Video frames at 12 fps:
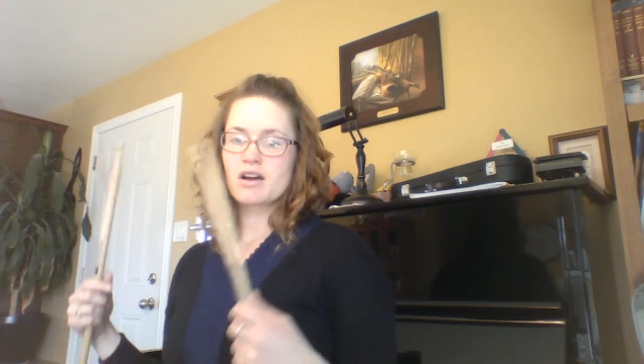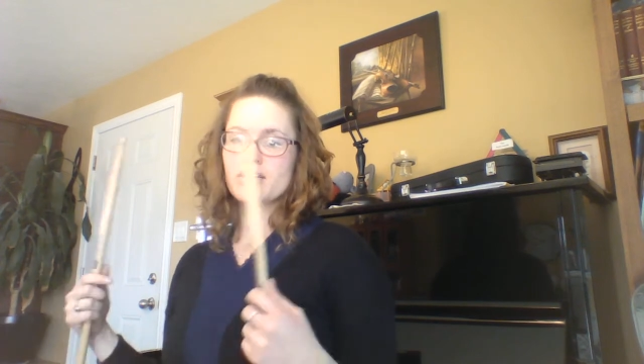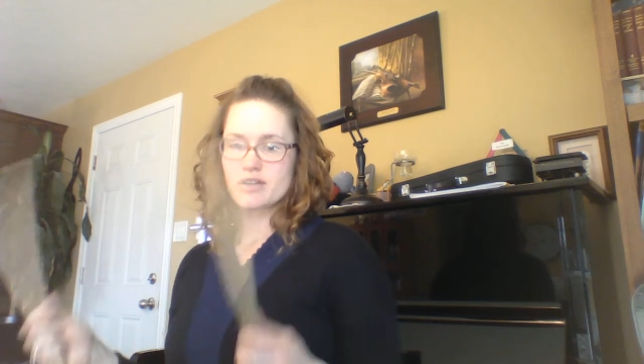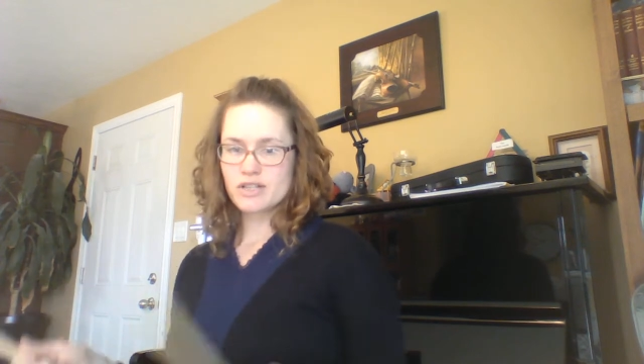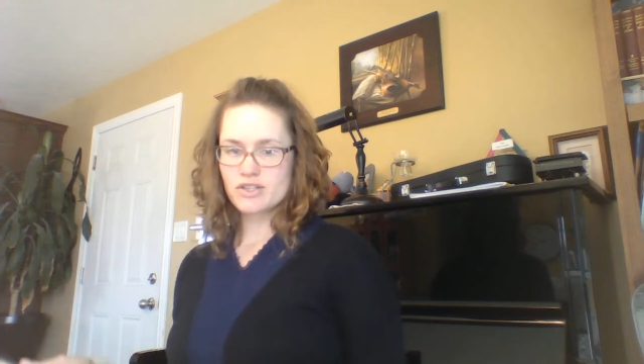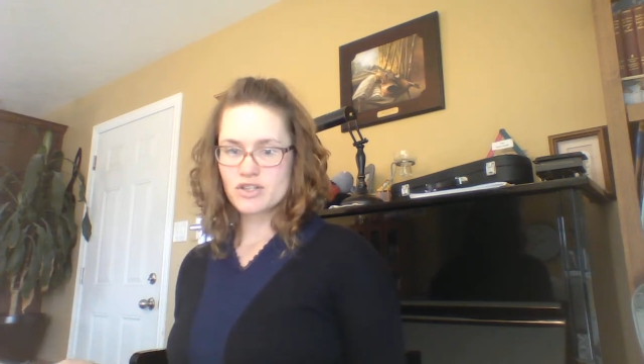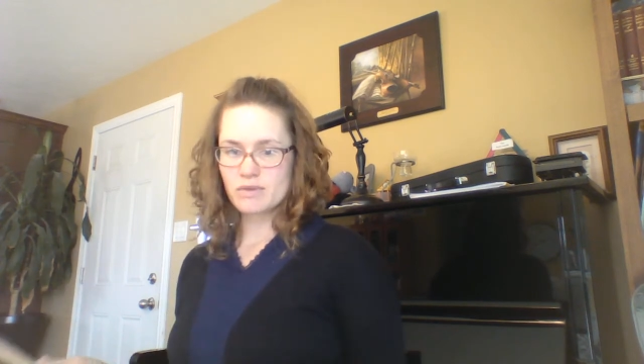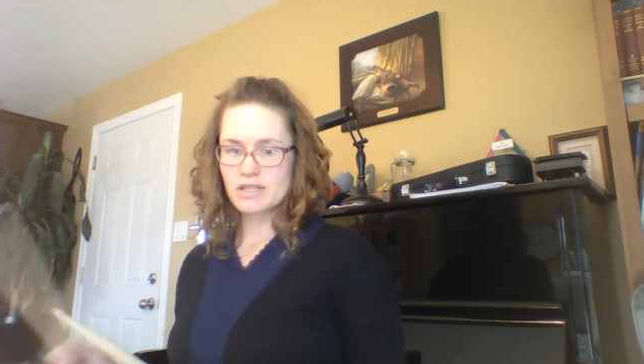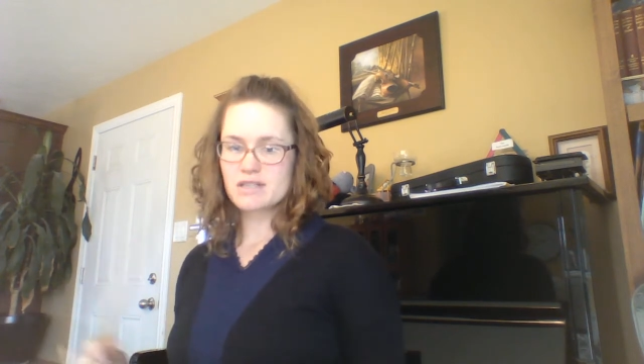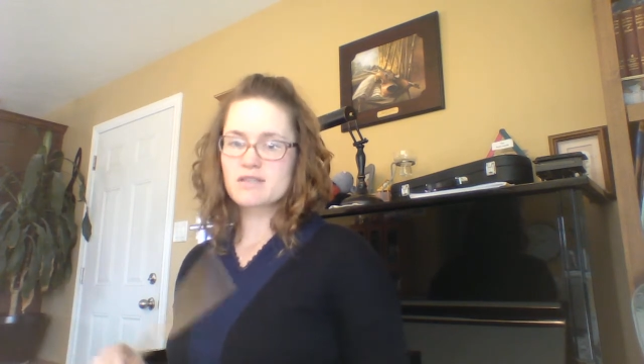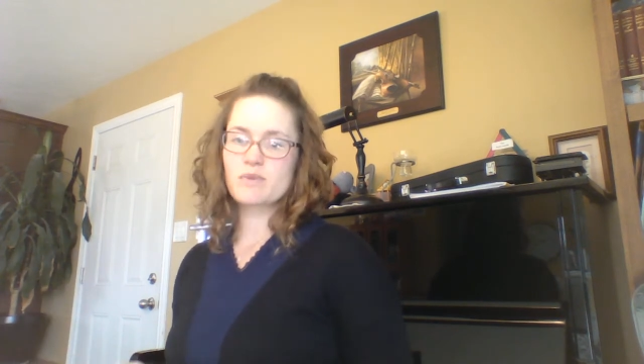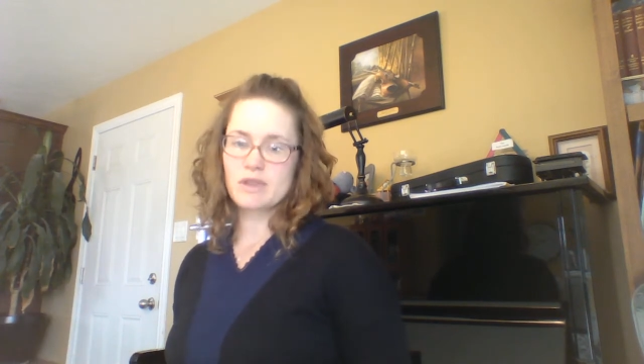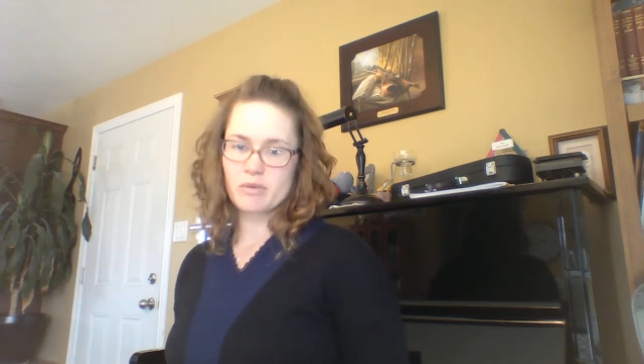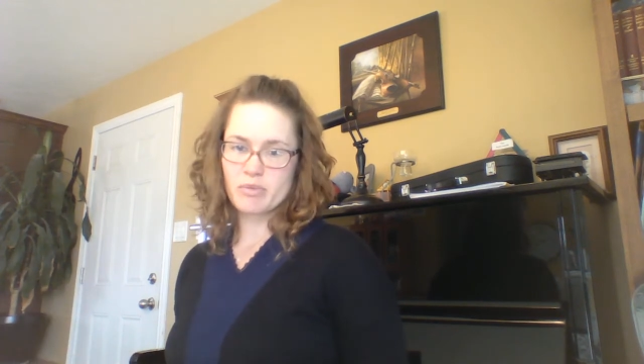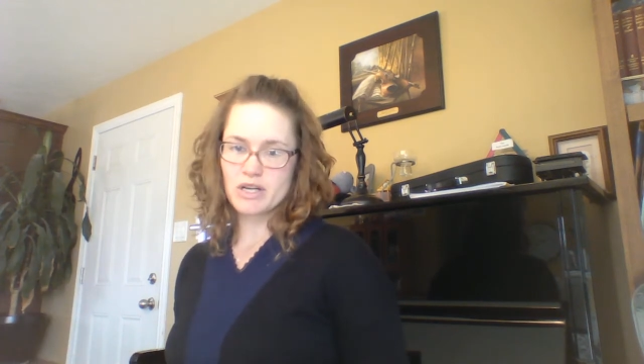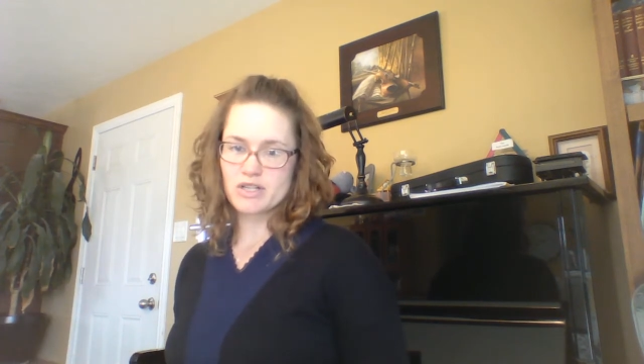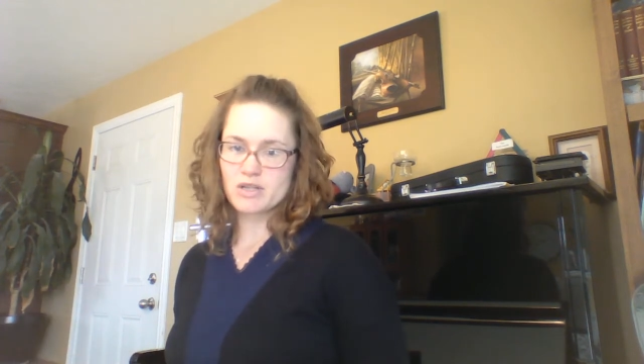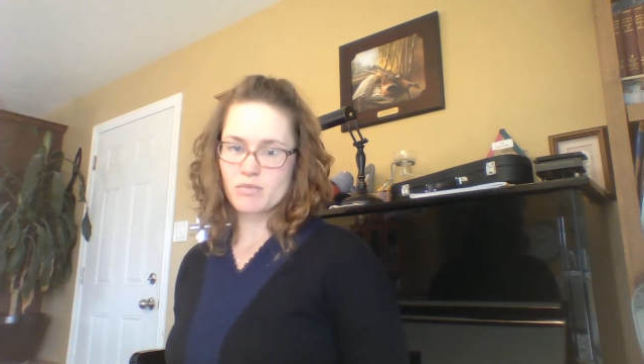on your instruments with the
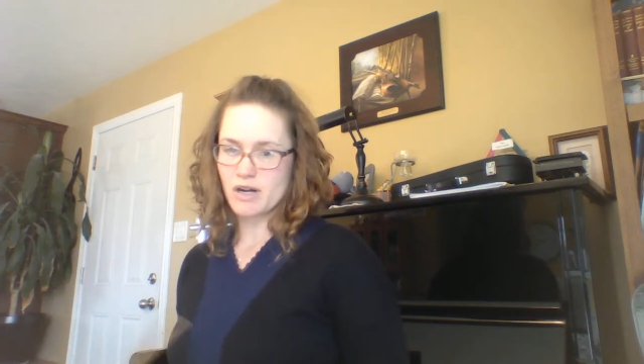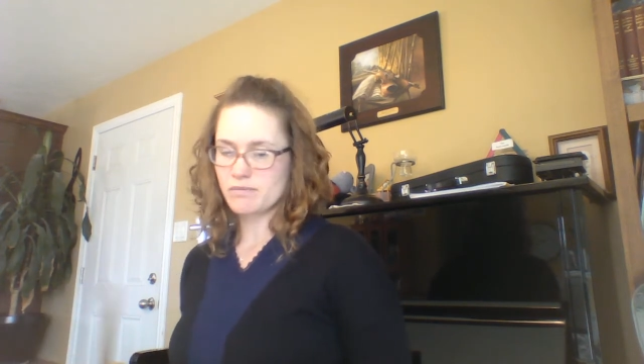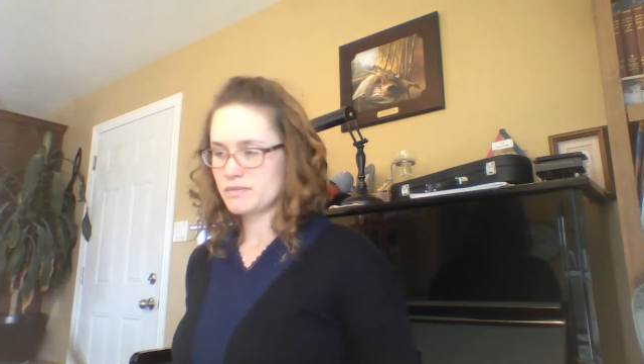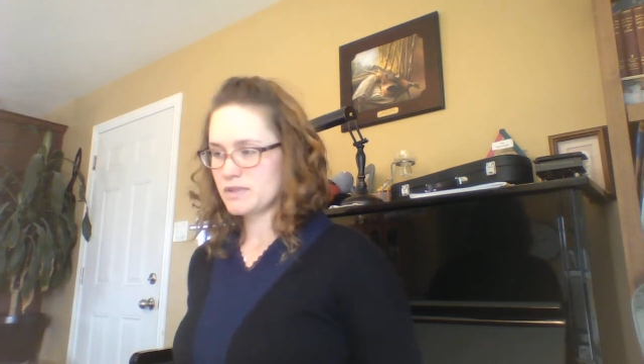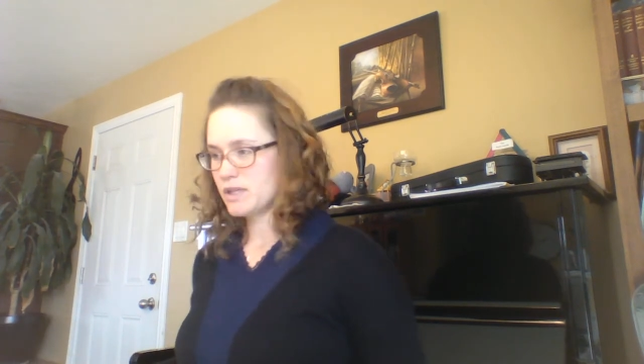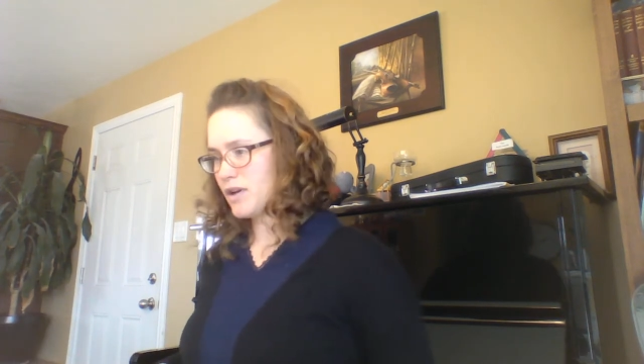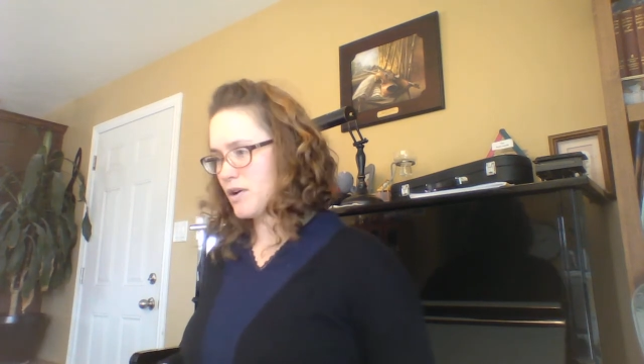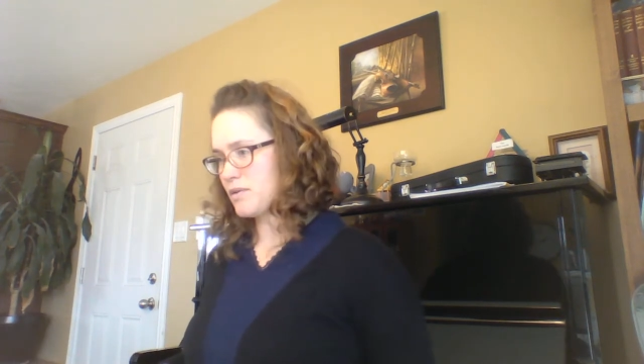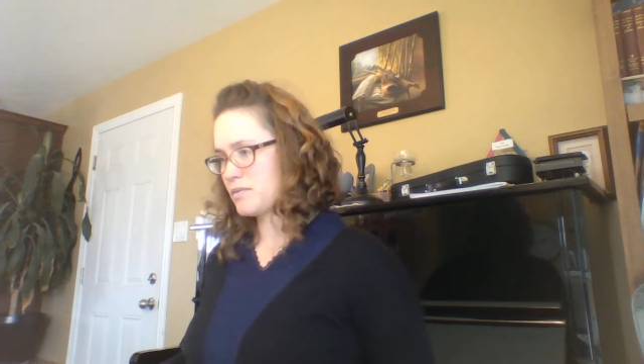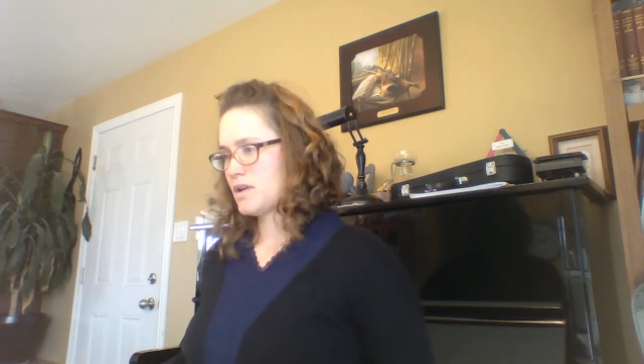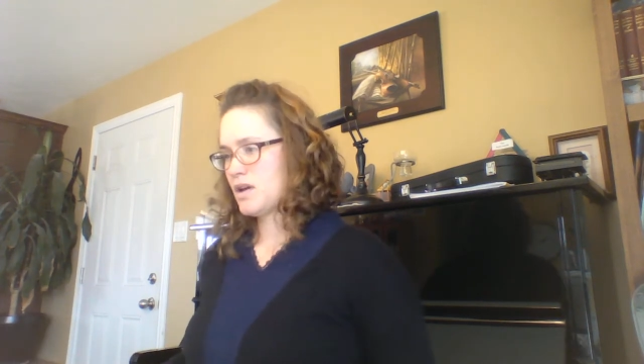percussion part. Here you go.